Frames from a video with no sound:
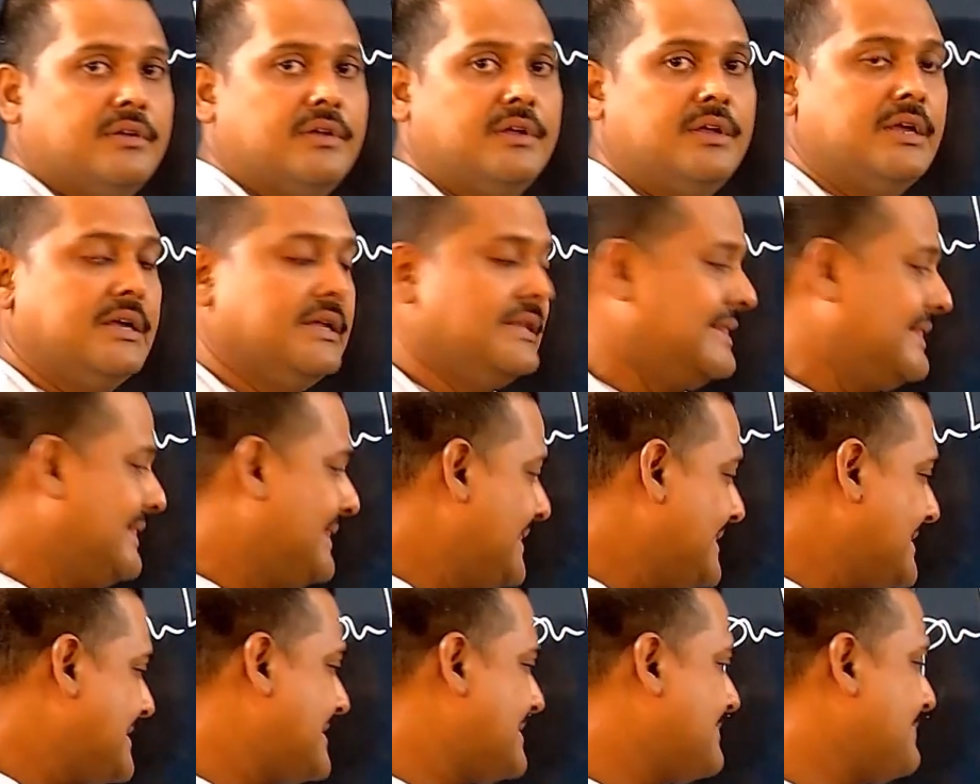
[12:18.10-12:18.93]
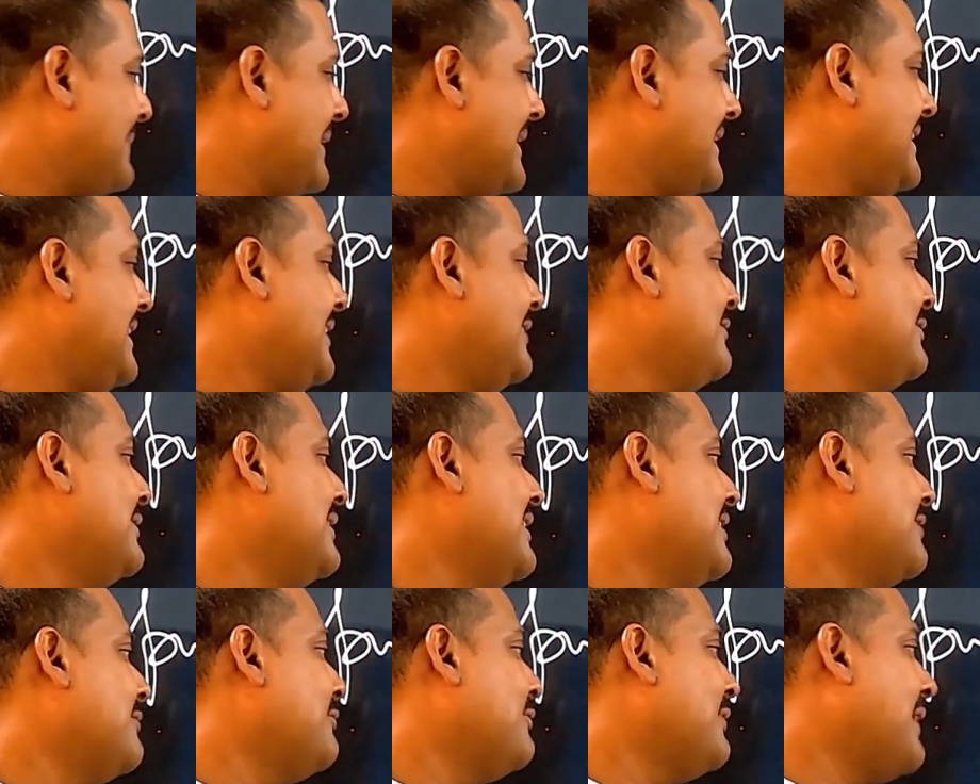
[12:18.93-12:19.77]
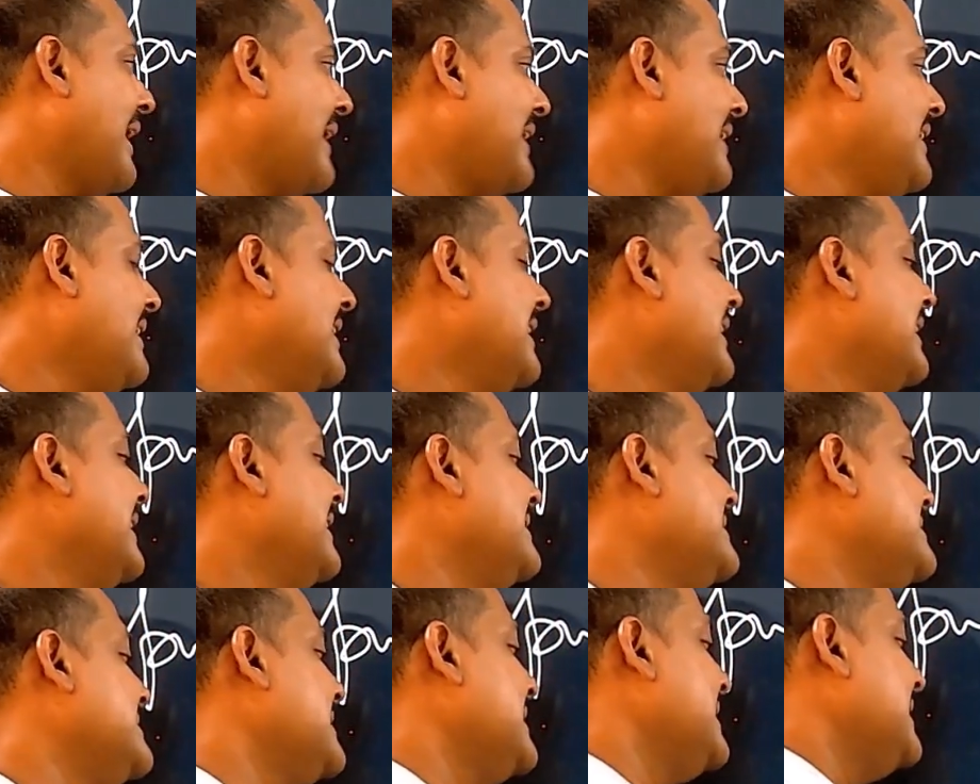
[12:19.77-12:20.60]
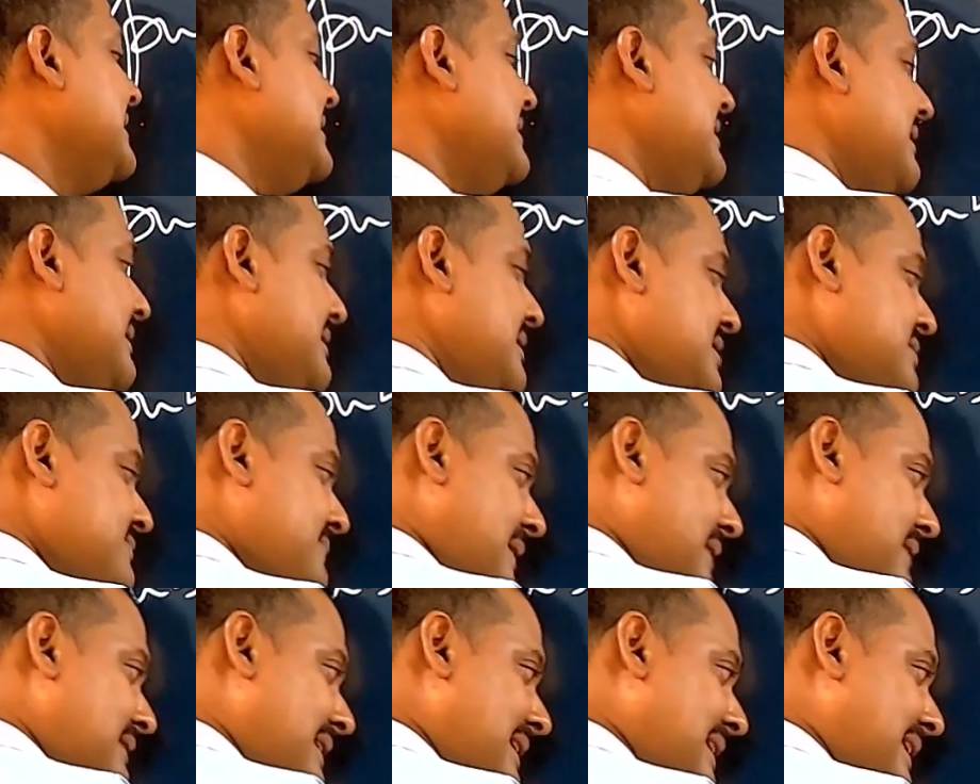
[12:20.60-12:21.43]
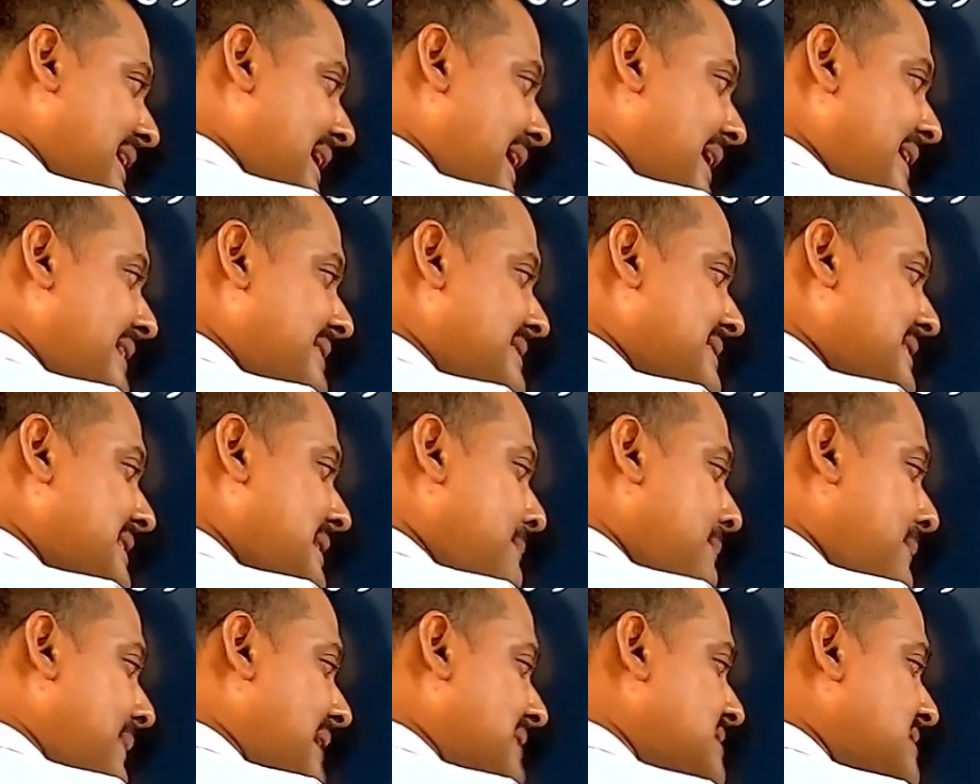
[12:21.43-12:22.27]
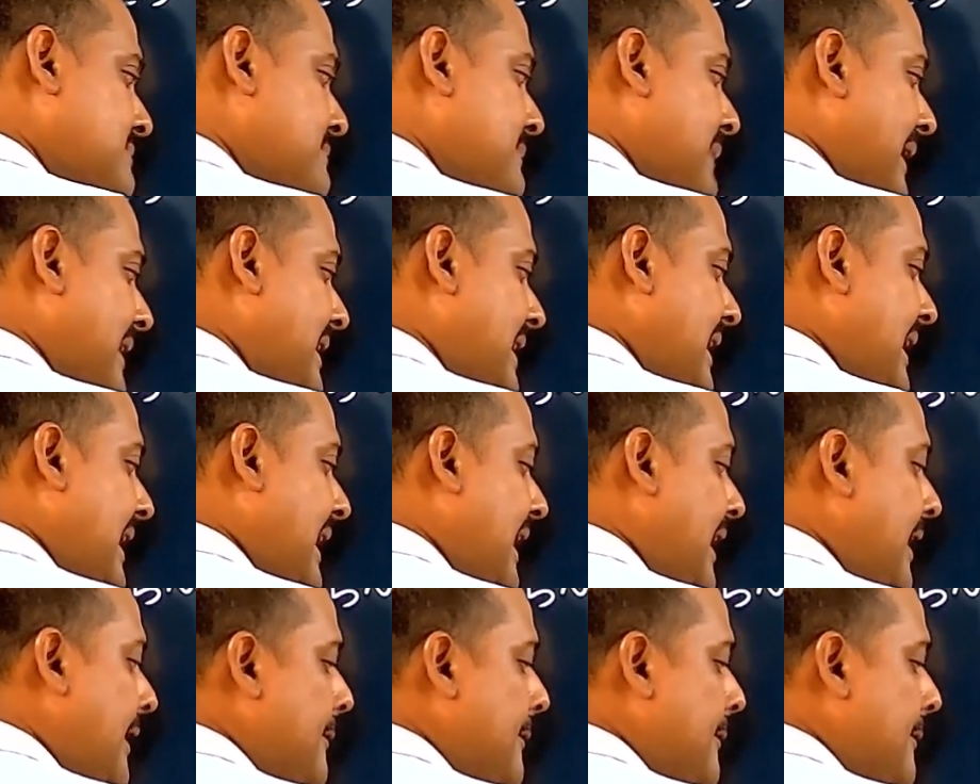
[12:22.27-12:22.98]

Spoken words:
this particular y is this particular k is replaced by a